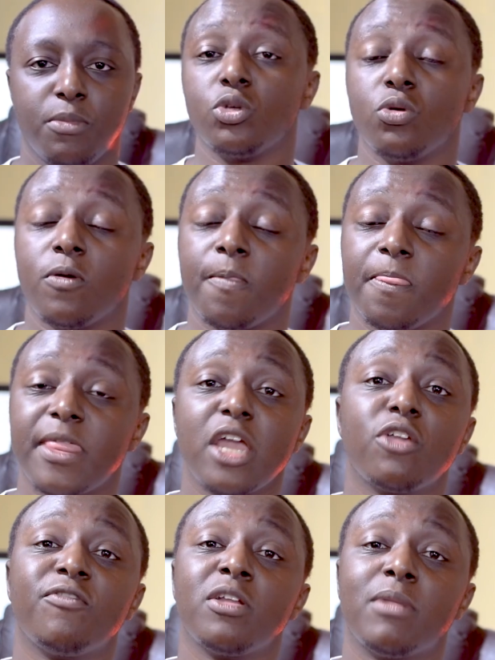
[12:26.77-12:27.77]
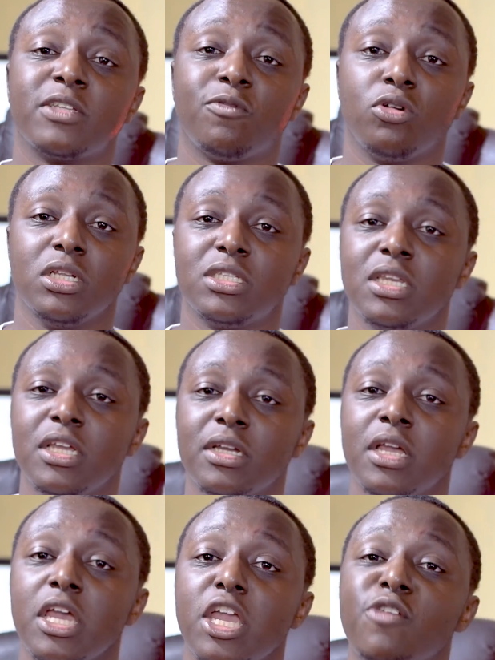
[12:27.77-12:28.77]
So thank you very much for
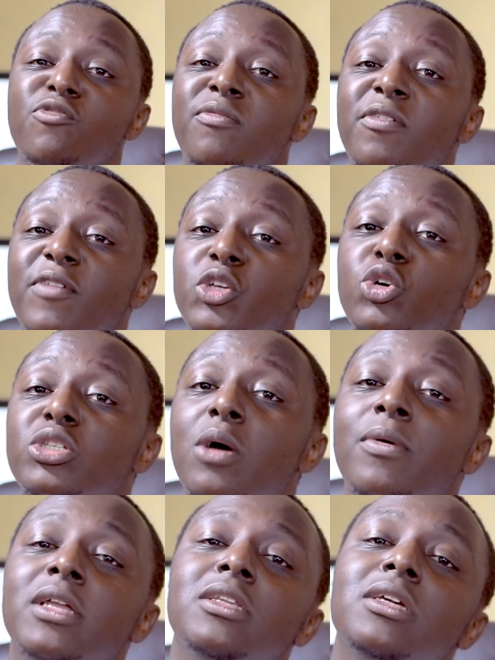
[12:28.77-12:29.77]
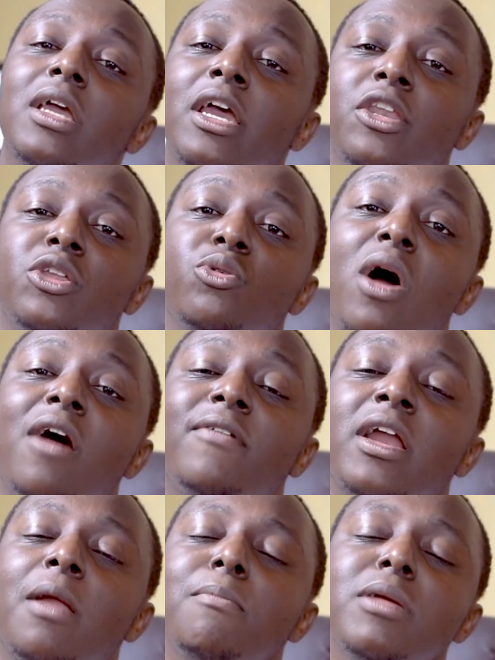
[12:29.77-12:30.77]
listening. If you have ever shot a wedding and you
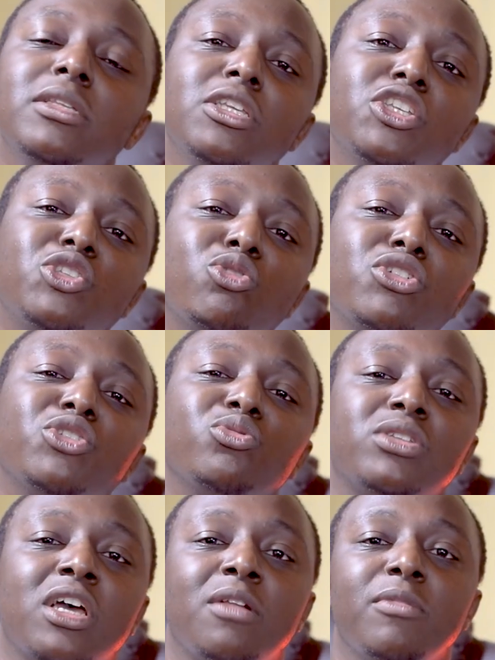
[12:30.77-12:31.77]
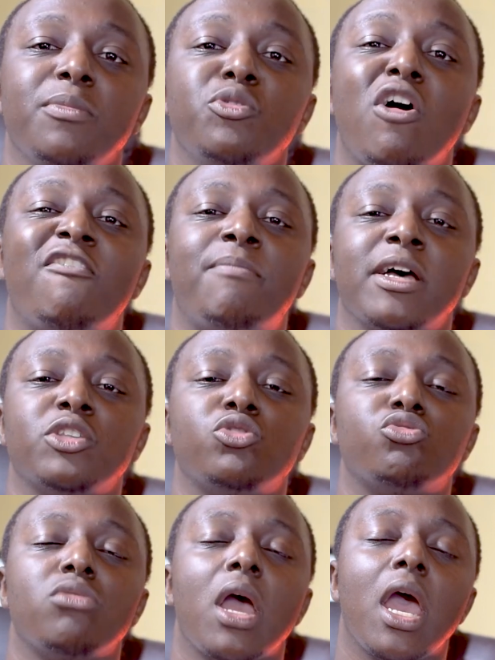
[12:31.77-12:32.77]
have an amazing story to tell, maybe you have passed
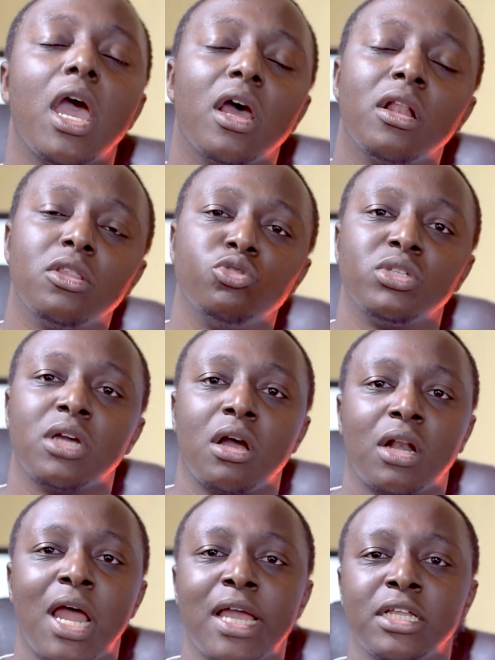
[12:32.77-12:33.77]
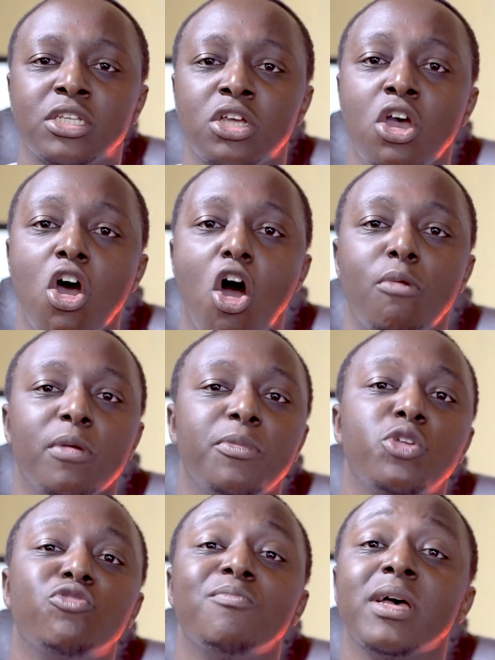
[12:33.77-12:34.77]
through hell using a client, or
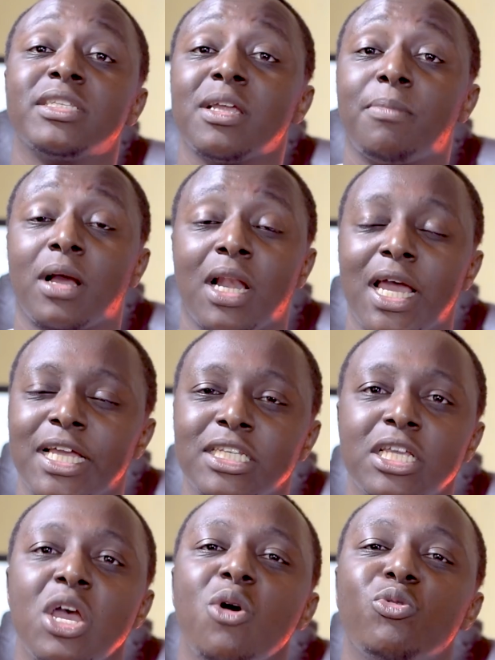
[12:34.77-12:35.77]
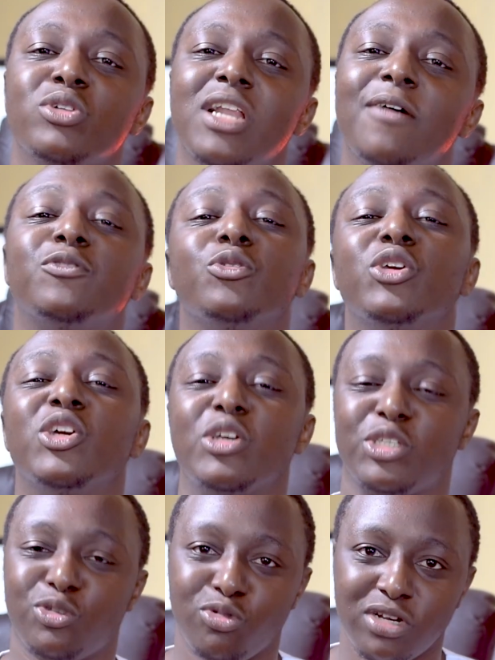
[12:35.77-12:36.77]
maybe you messed up a client, we'd love to hear
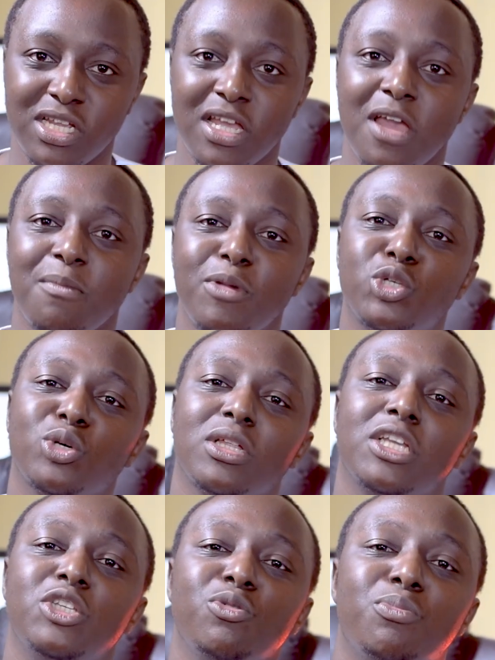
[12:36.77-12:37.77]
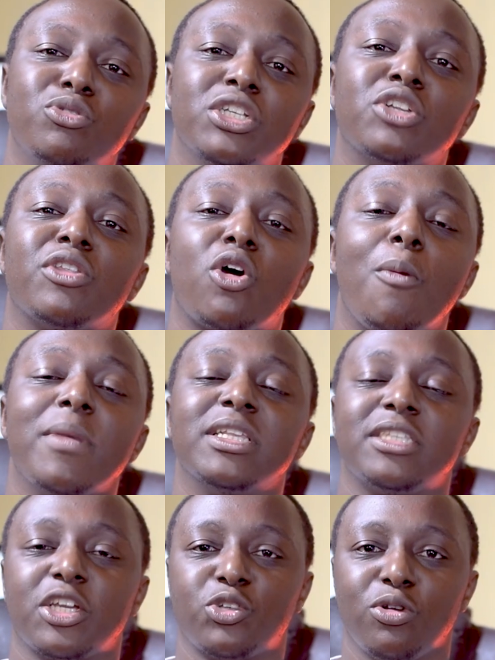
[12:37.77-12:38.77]
your story. Make sure that you put it on the
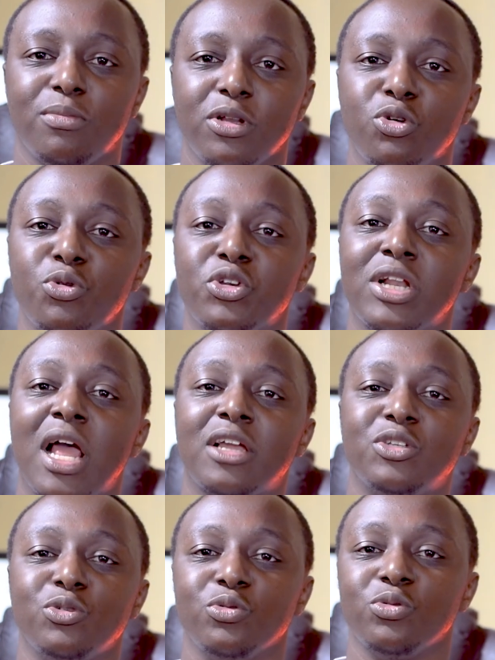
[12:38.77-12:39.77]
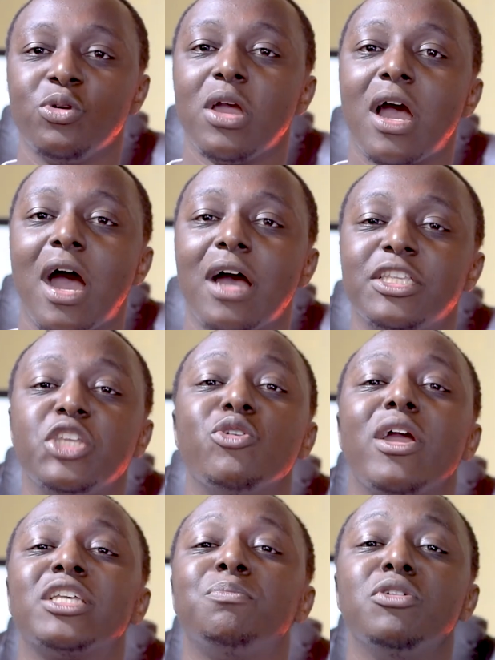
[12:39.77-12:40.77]
comment section below. We'd like to see
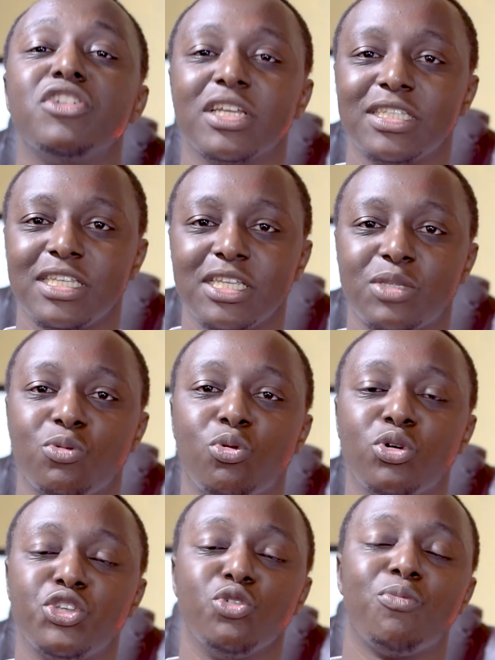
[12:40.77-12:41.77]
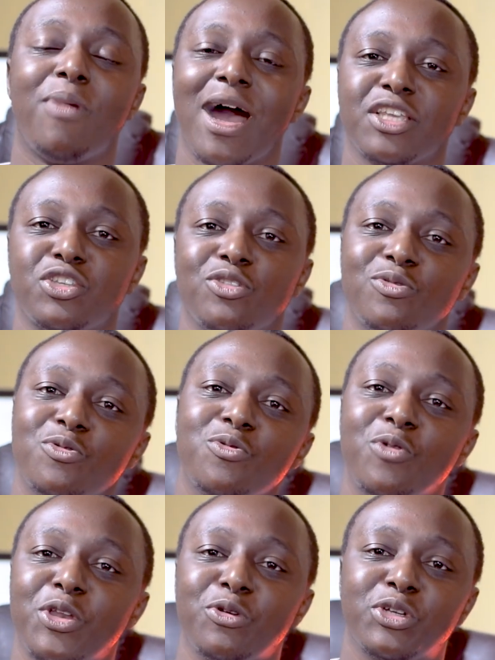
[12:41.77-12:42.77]
your experiences, what you passed through
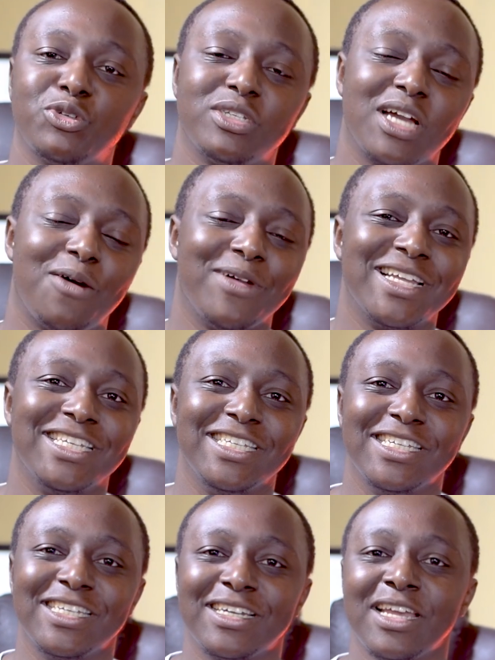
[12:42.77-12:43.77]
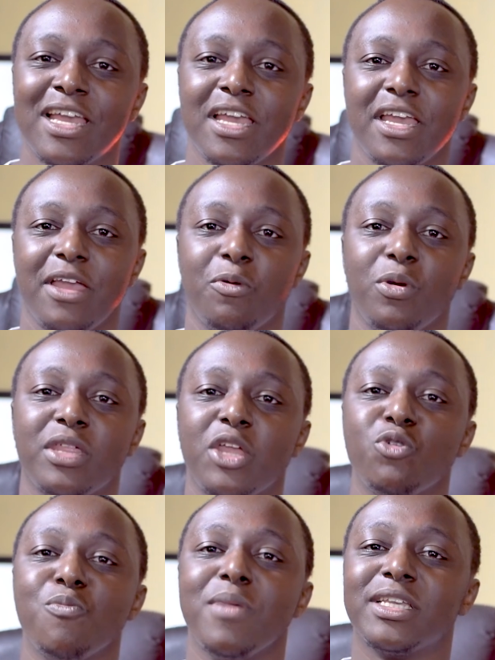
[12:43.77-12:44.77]
when you were shooting a wedding, whether
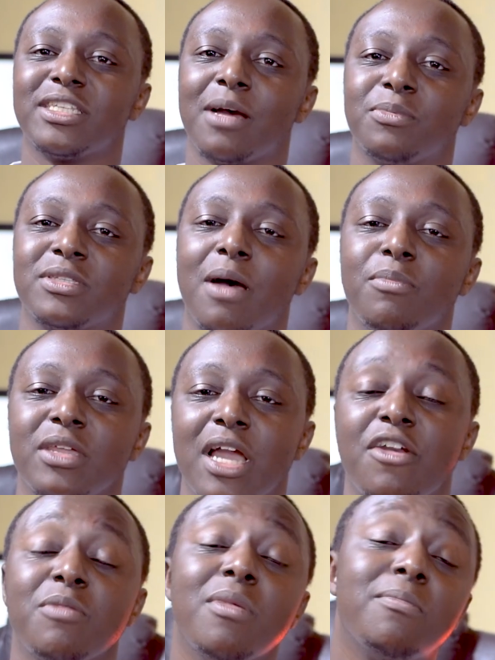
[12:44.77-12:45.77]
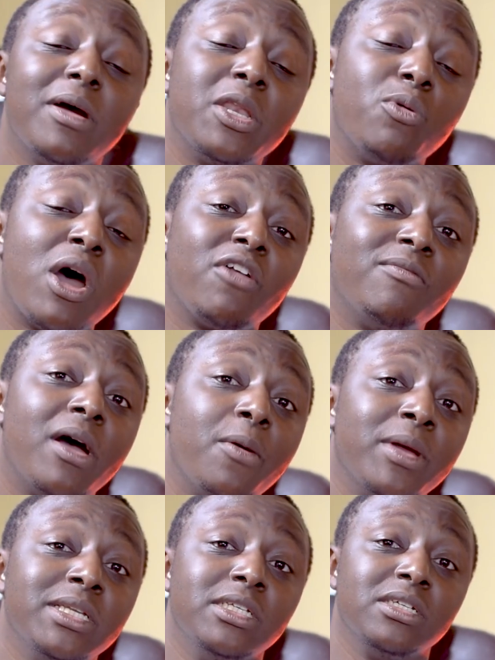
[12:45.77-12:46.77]
you messed up something. I remember in one of
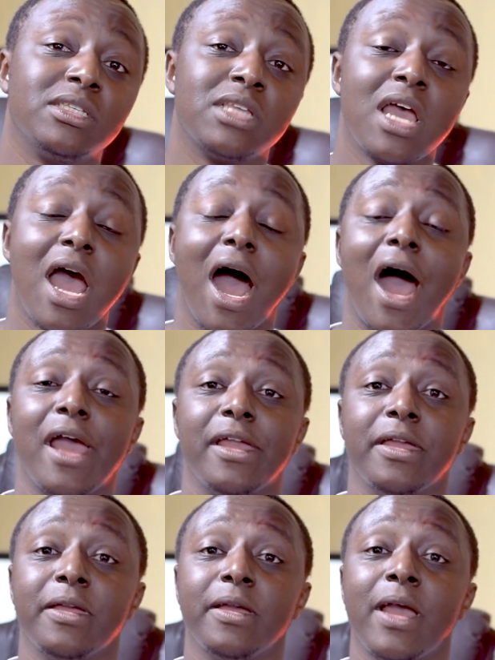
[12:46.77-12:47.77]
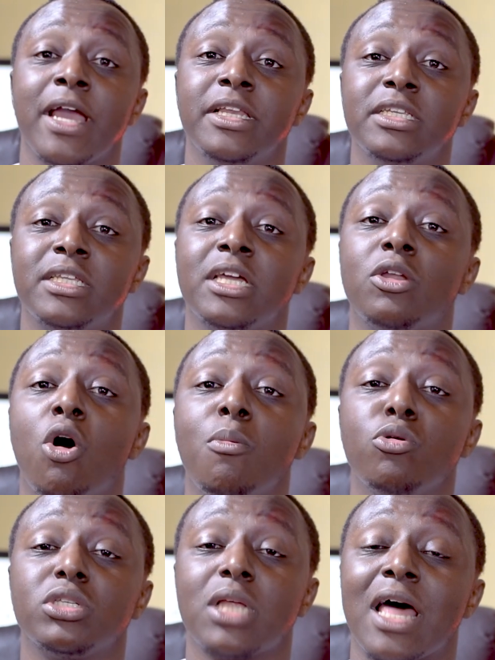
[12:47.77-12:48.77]
my weddings, I edited
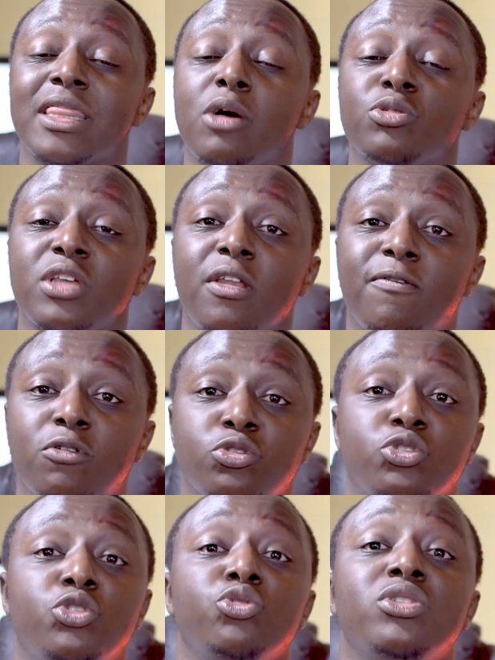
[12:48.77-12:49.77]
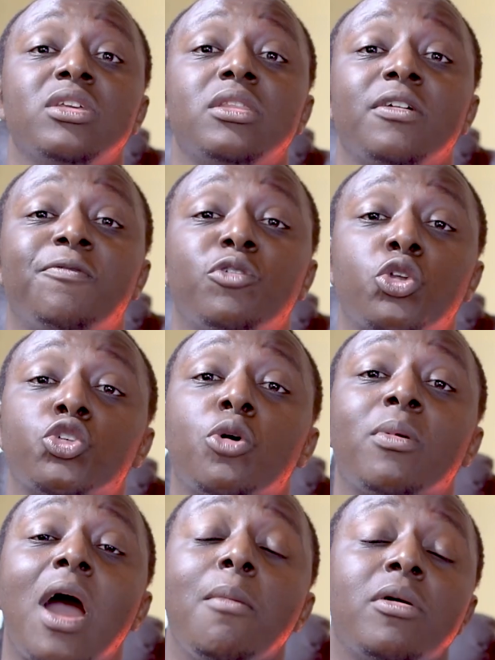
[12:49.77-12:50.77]
almost 1,000 photos using the
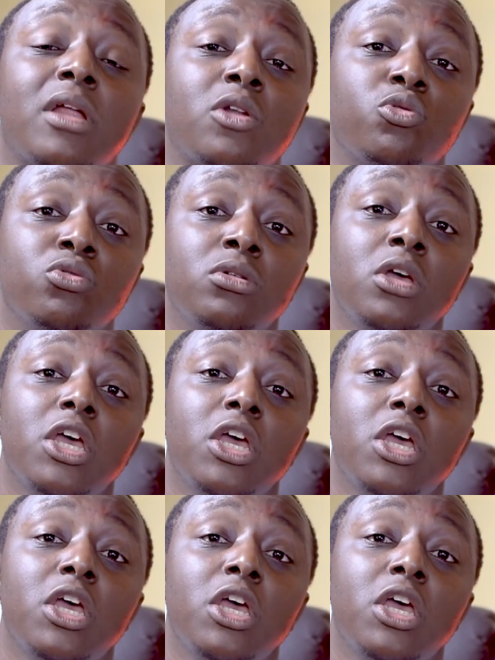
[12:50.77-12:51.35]
Photoshop camera raw.